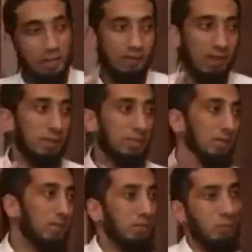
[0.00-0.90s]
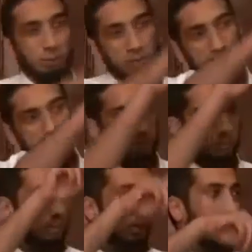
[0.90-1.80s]
In 5 minutes I have to give you a break because
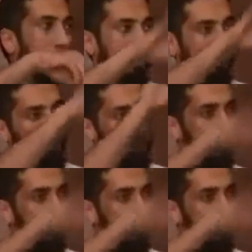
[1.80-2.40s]
some people have to